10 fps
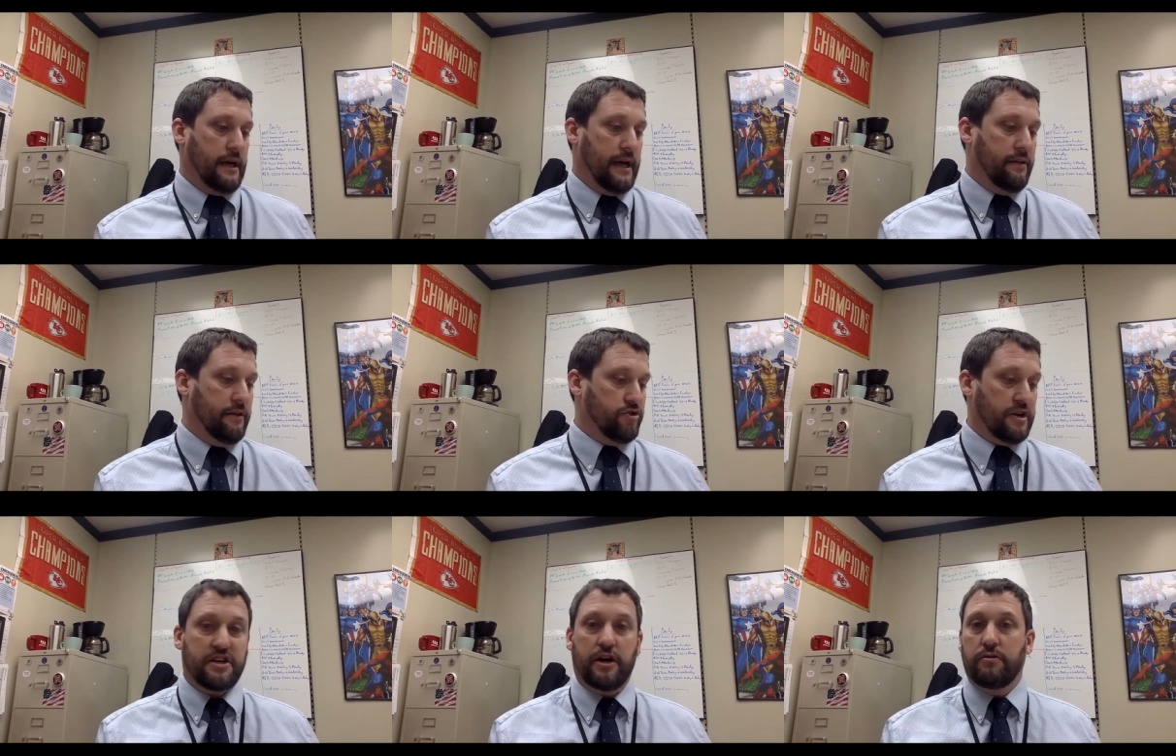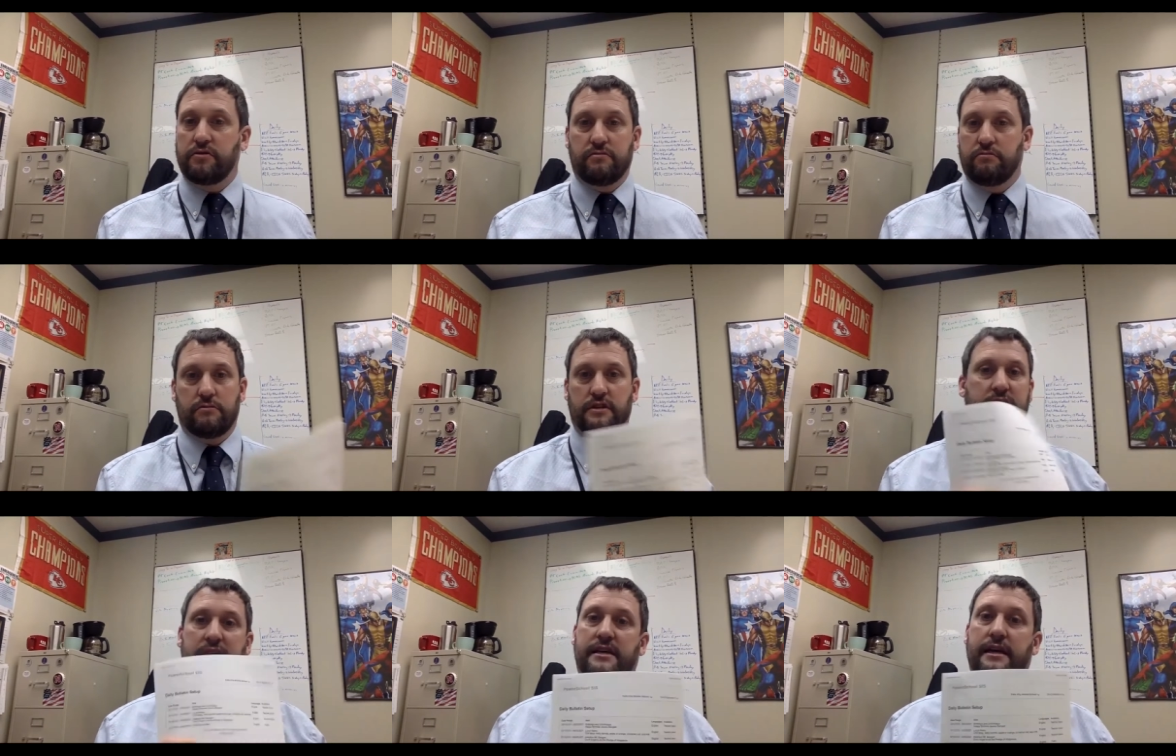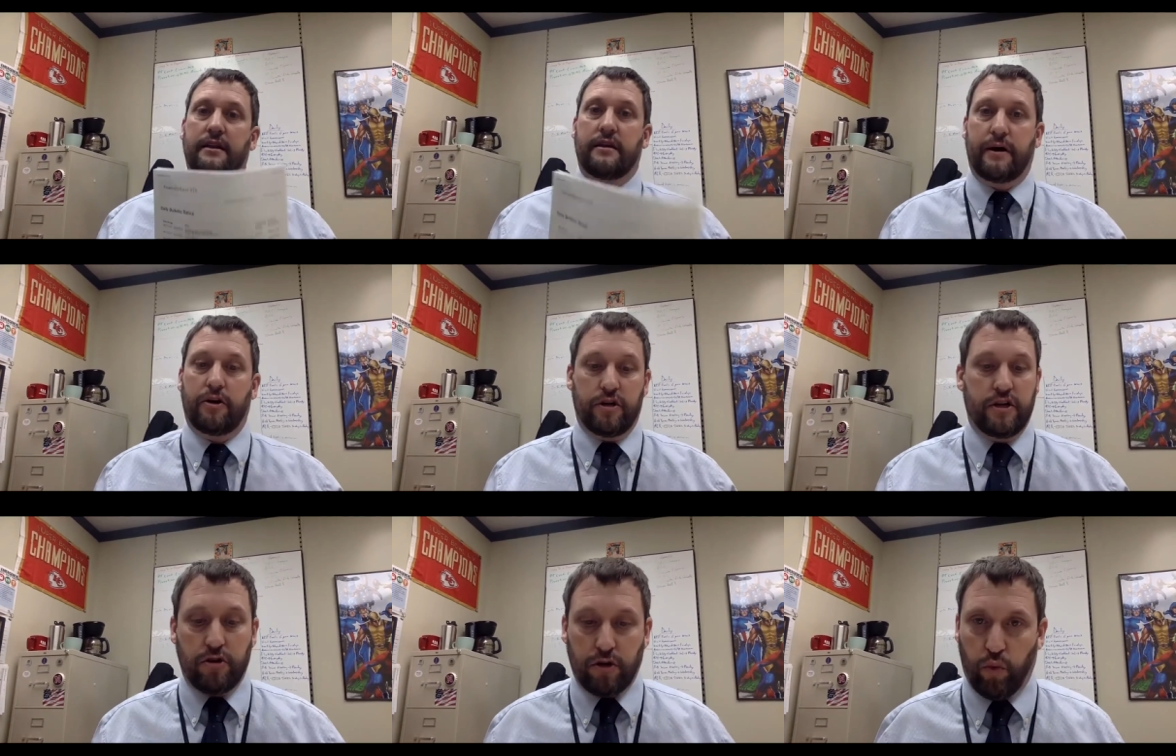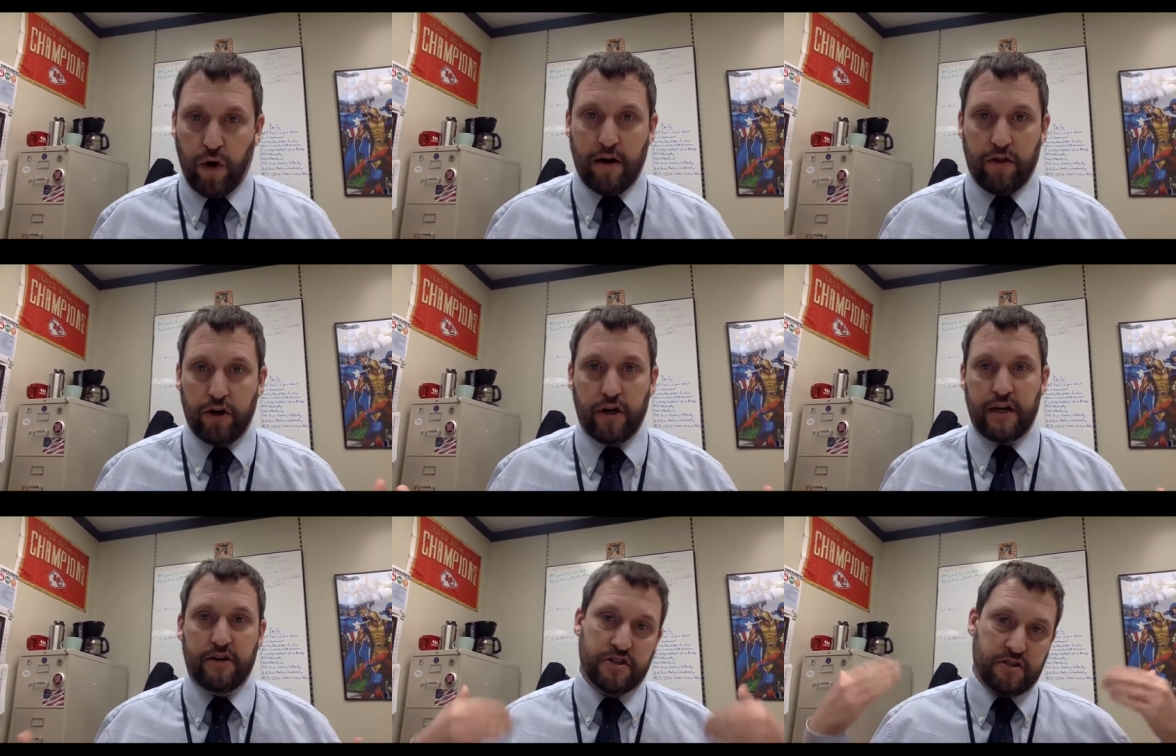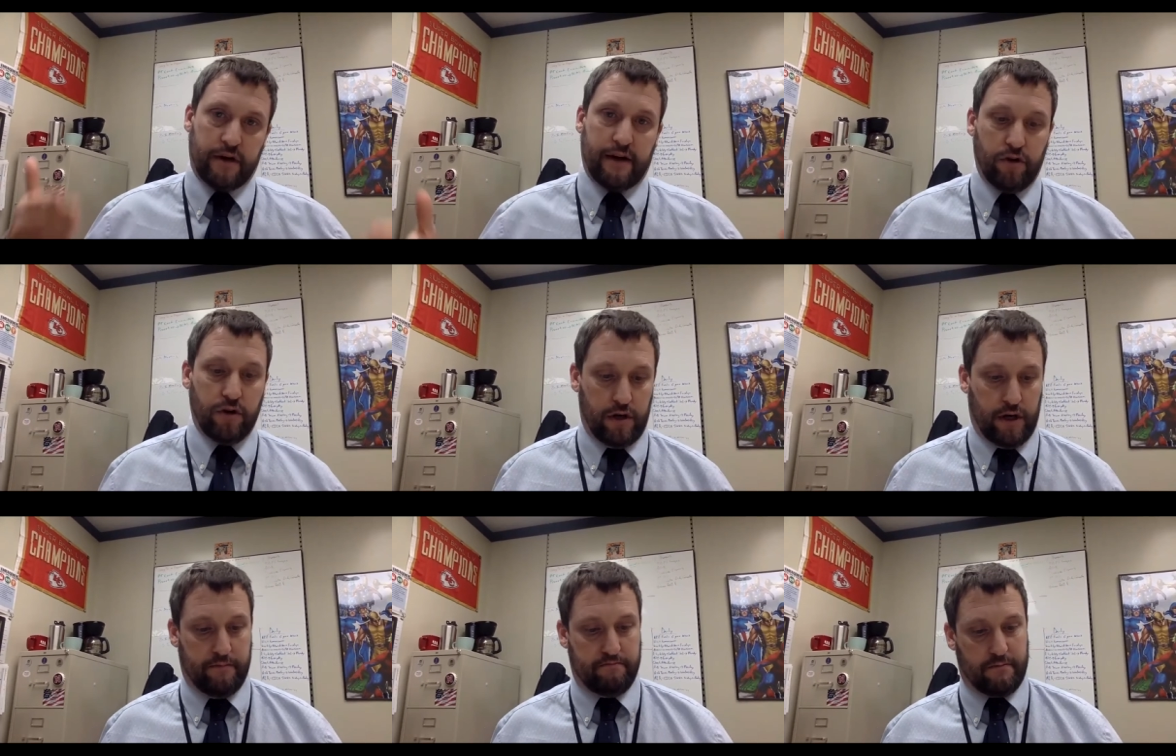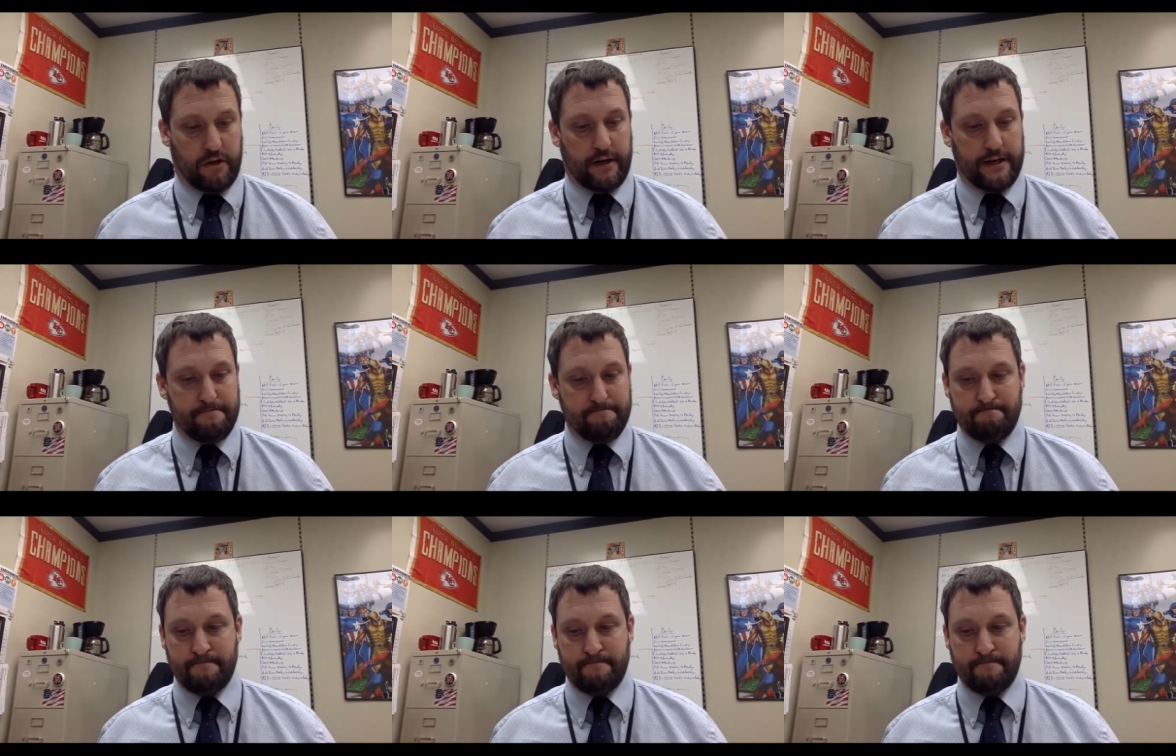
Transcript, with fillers: And the dress code does not say anything about hoodie. You can wear the hoodie, just don't have your hood up. All right.